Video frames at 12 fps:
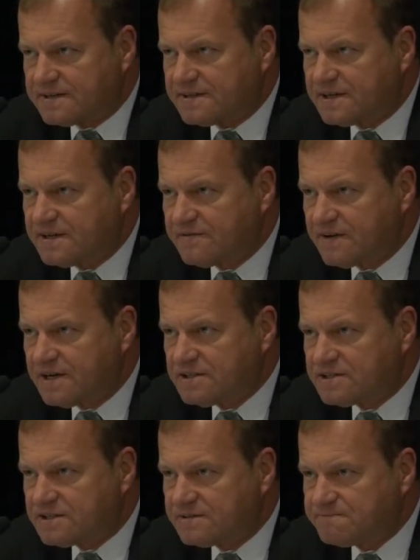
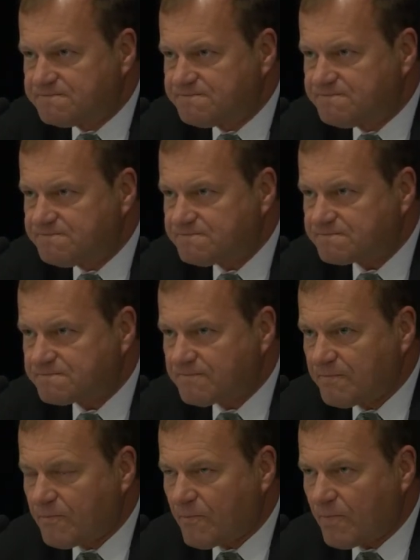innovation,
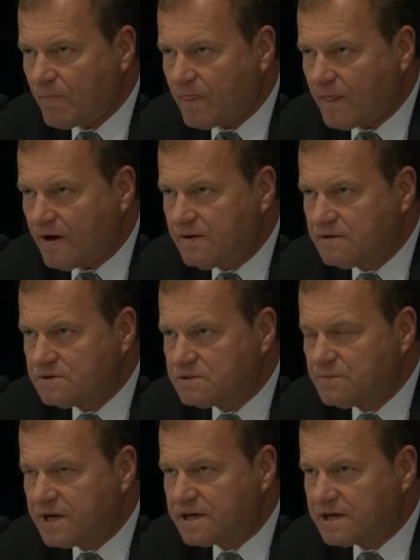to
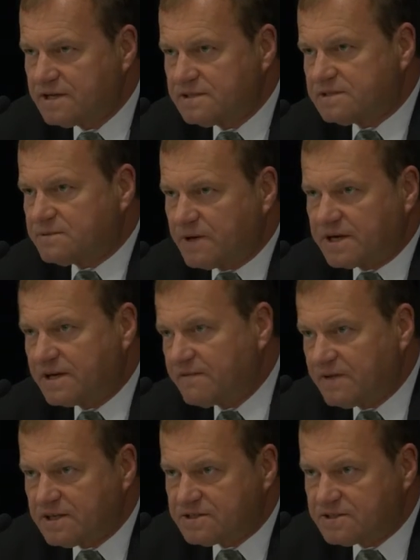make
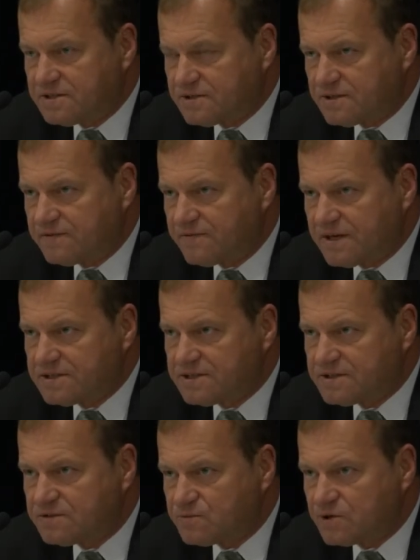innovation or
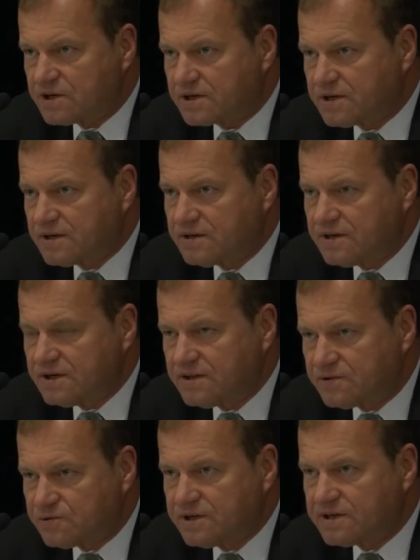inventions work, you
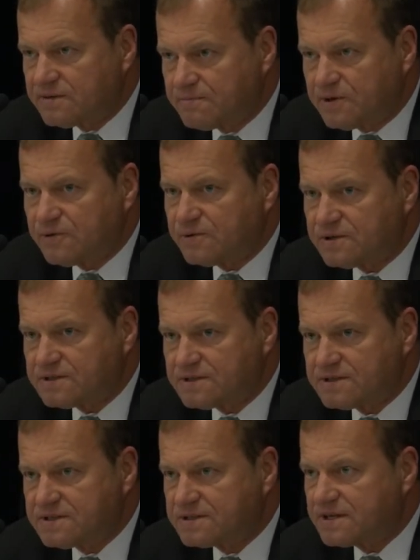need three components.
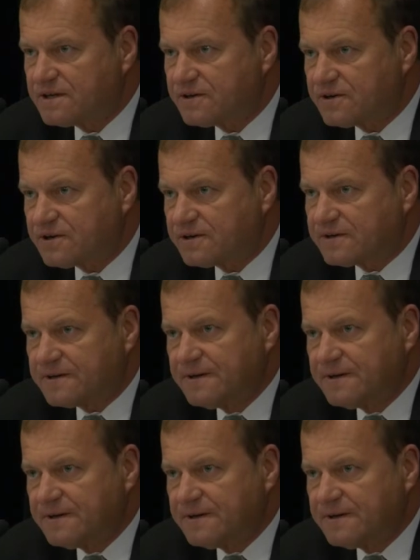This is kind of the art.